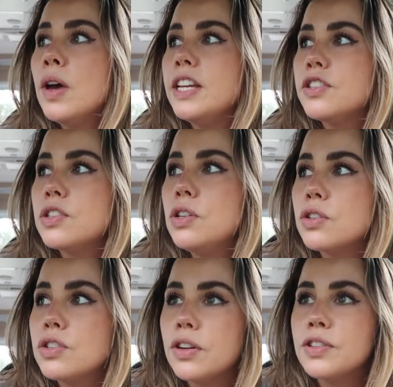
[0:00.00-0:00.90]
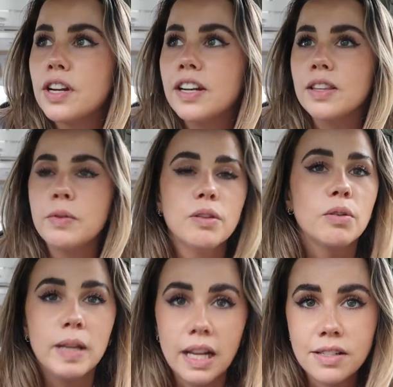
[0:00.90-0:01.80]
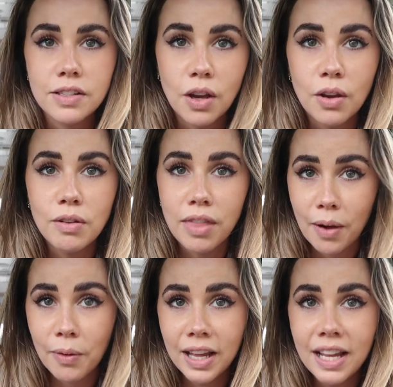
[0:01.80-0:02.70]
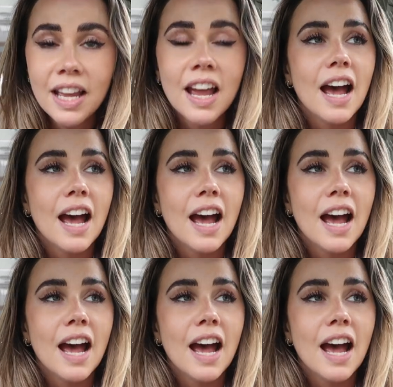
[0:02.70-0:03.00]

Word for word: it just looked so stunning that we thought we had to go that way.